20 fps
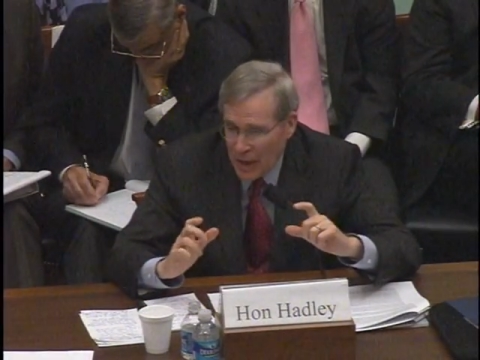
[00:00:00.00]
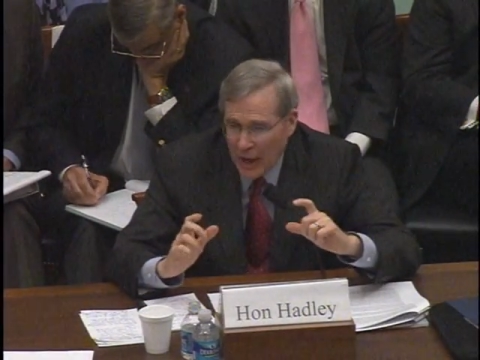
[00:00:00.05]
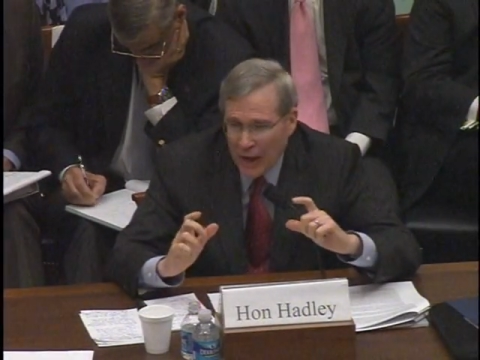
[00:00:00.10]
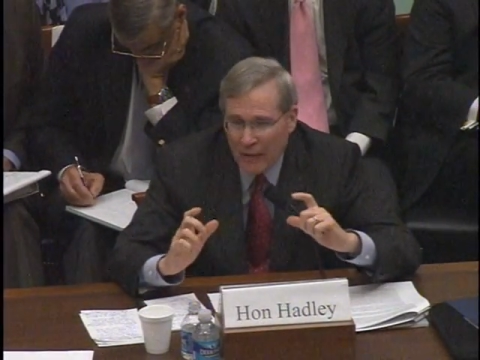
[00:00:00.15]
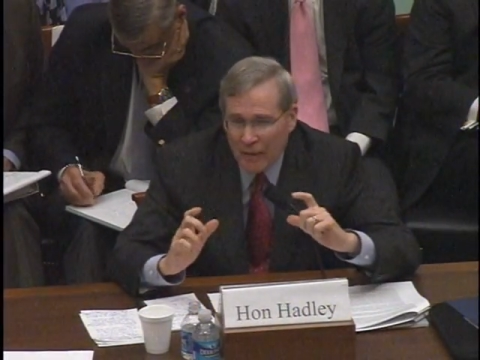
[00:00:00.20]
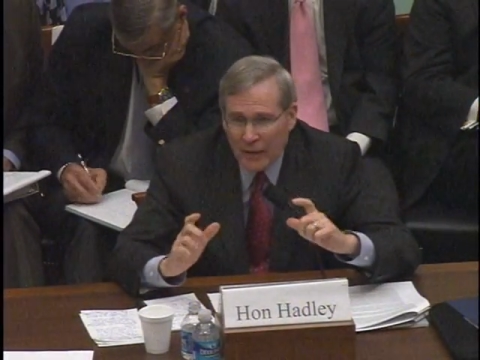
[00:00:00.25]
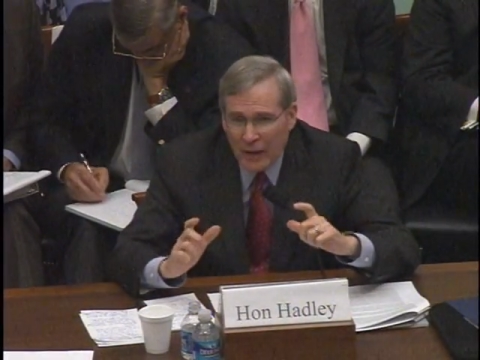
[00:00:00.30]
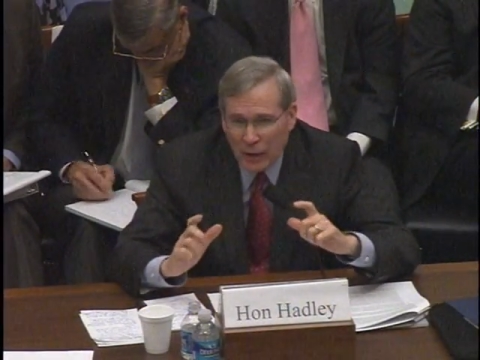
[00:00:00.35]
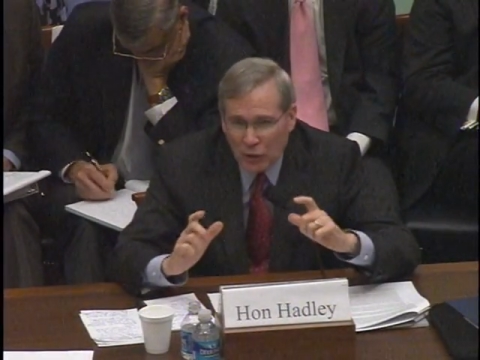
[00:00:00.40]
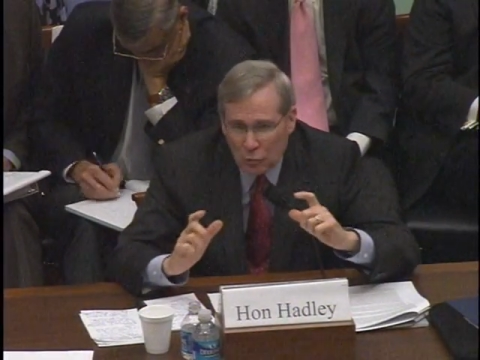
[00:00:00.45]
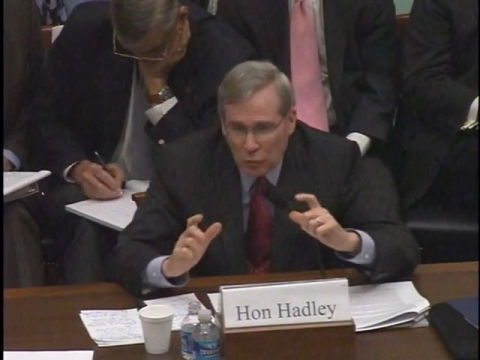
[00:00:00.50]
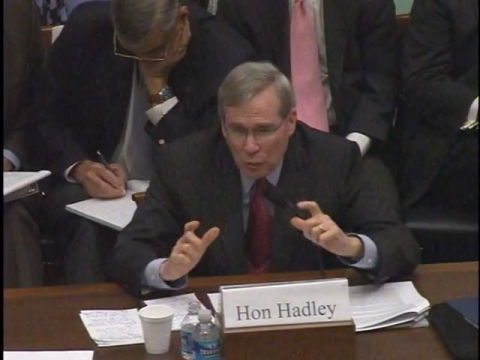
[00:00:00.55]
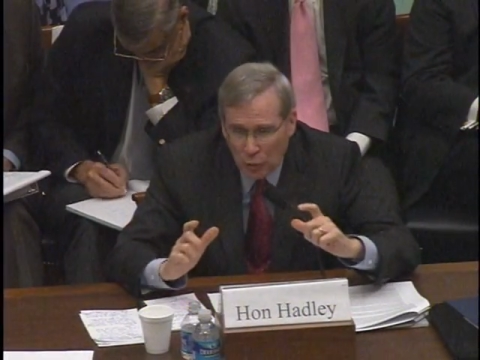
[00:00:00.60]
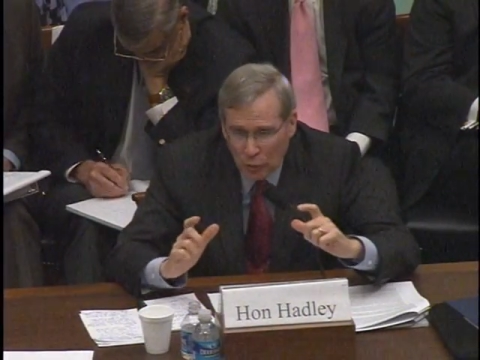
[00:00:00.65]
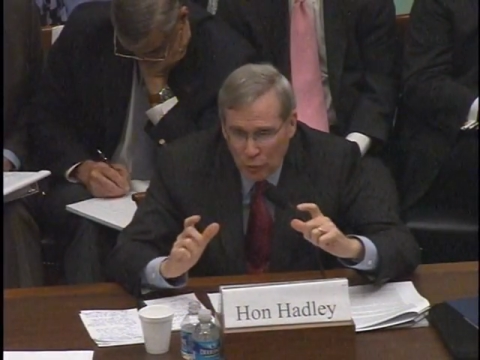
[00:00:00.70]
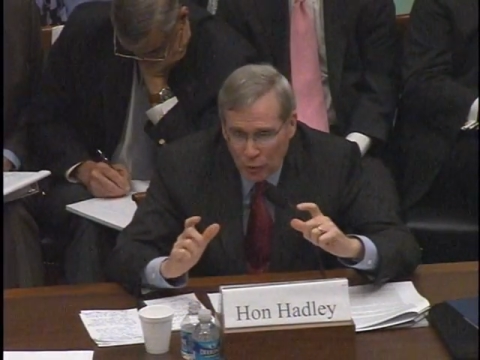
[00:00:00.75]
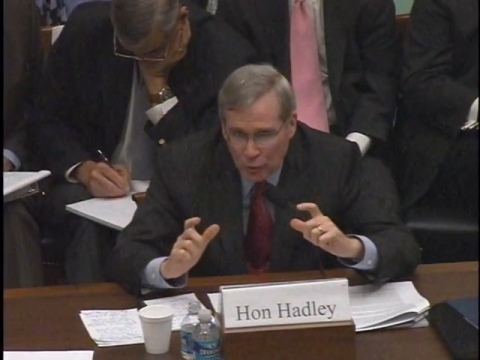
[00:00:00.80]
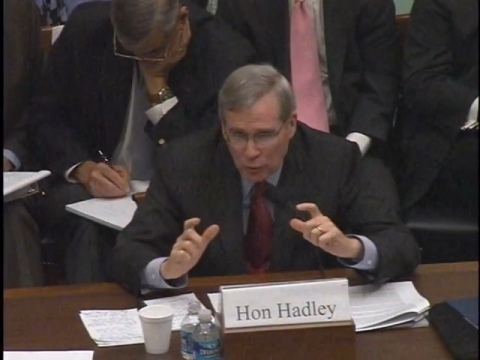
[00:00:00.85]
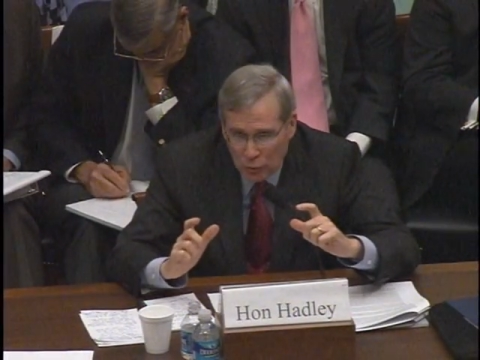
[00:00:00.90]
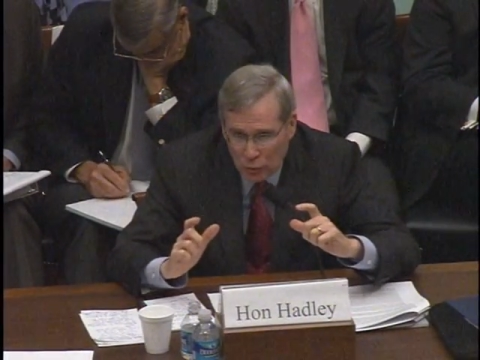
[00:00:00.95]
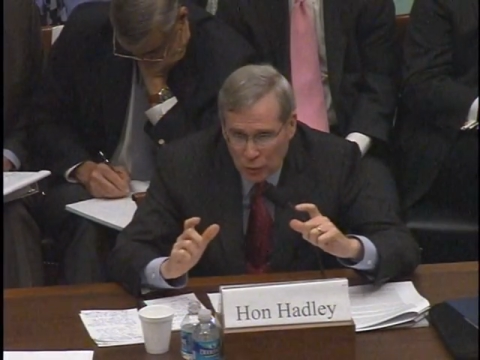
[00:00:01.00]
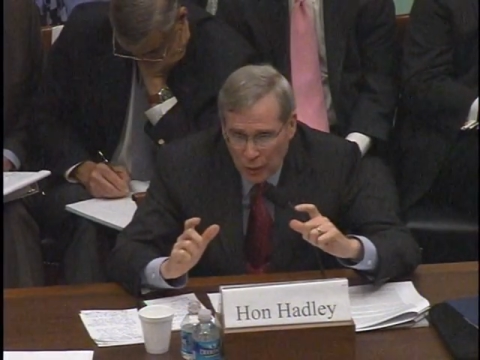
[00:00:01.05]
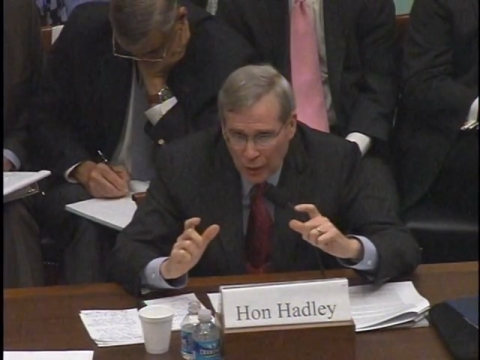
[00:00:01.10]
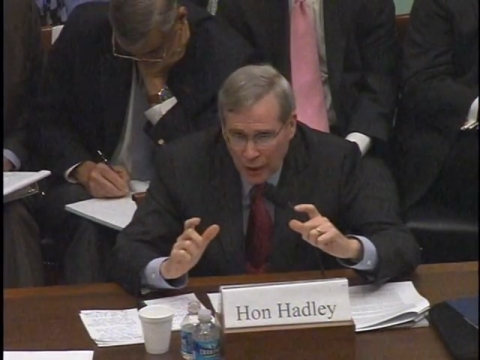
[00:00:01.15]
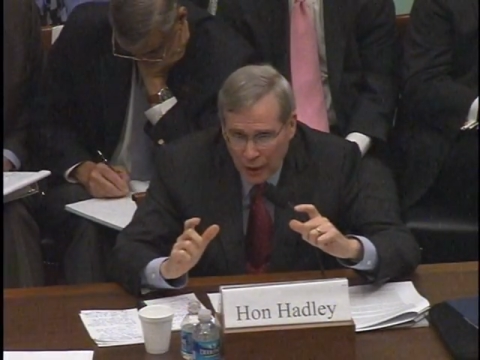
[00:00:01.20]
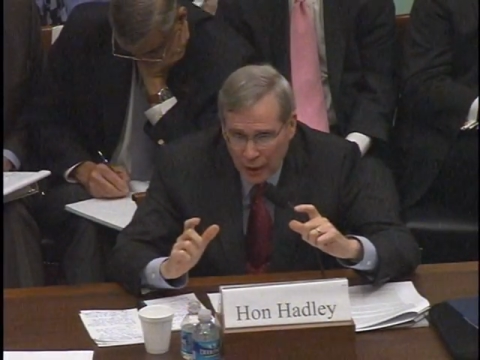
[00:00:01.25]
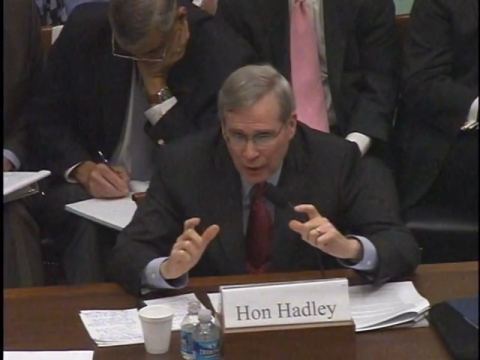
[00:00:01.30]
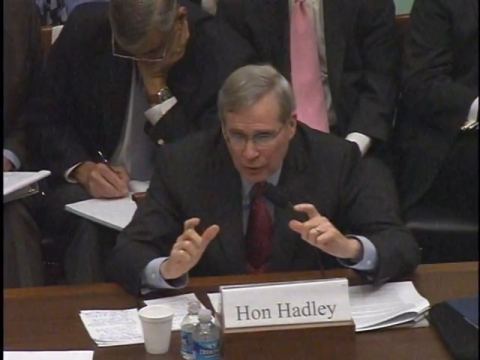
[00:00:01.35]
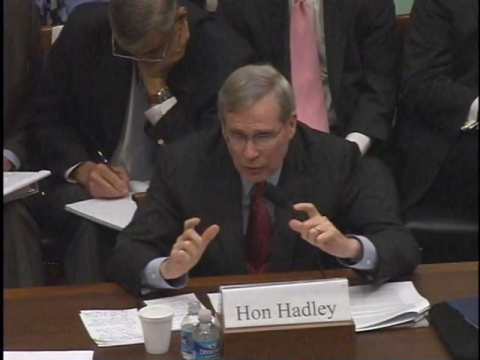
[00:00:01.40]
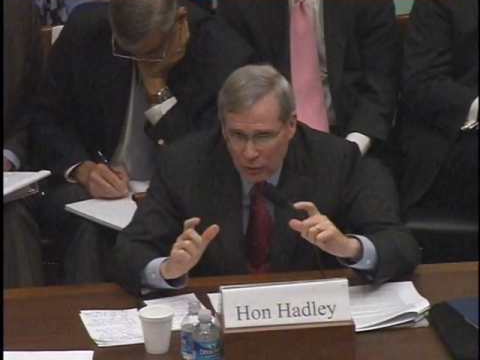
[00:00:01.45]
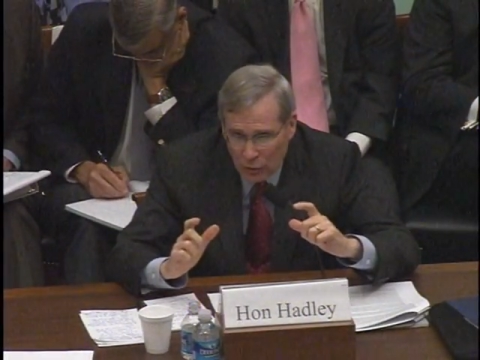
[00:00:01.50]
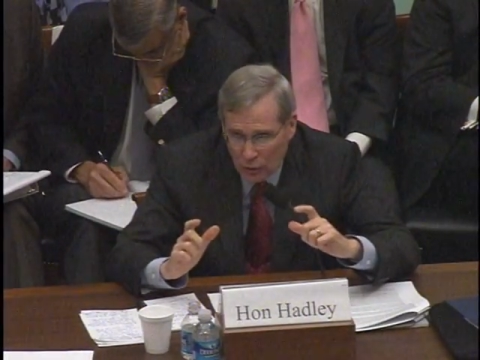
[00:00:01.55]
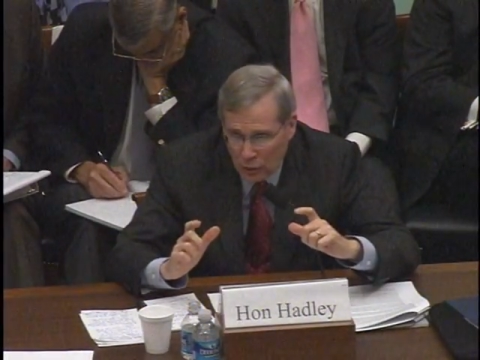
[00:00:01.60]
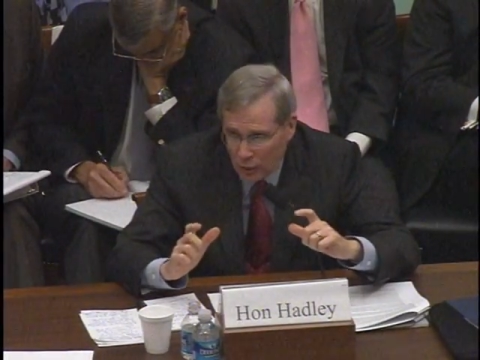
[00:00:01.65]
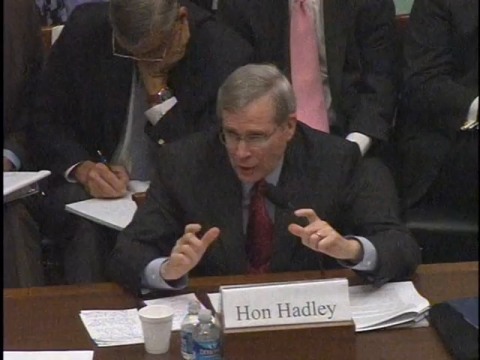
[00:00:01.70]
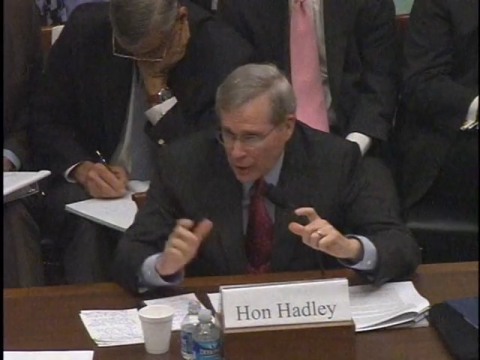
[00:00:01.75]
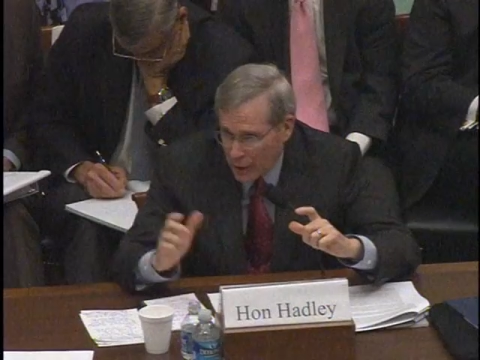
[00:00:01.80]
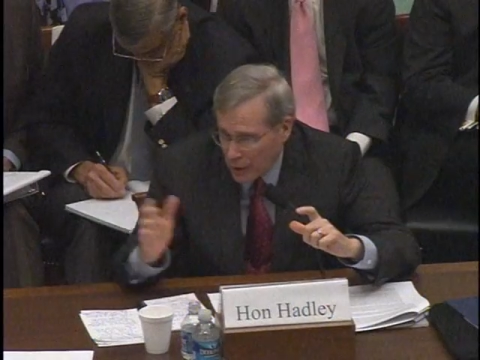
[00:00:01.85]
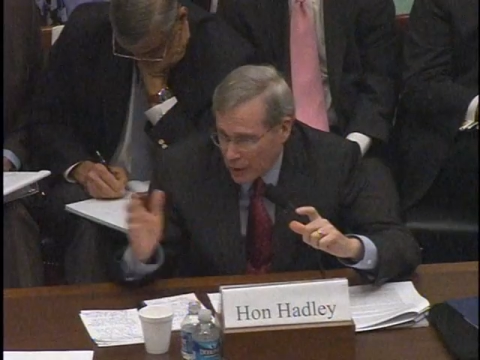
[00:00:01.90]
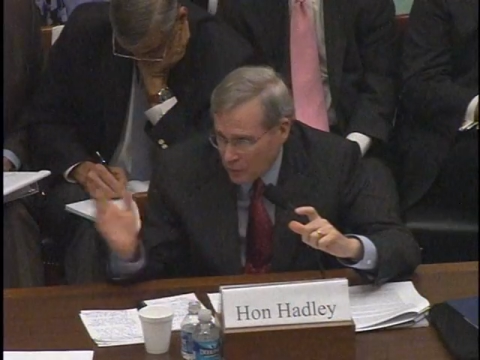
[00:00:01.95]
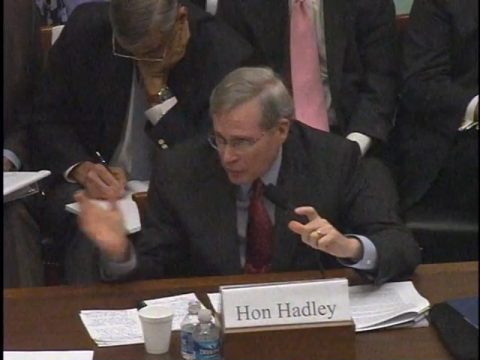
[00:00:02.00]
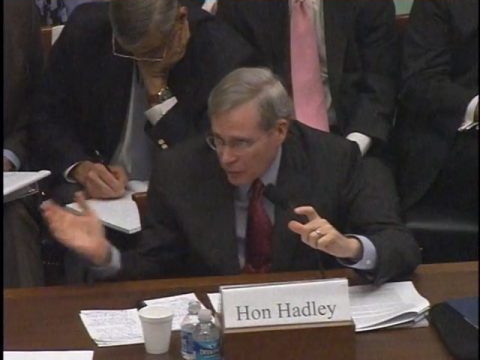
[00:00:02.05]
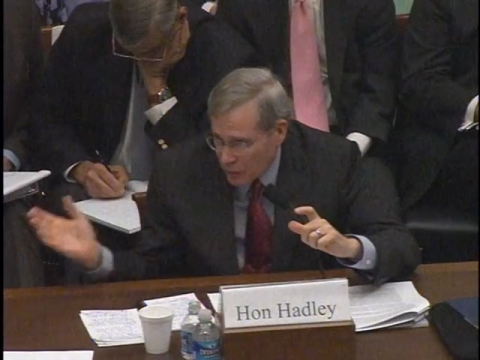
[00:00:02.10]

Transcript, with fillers: And that's what we're trying to look at.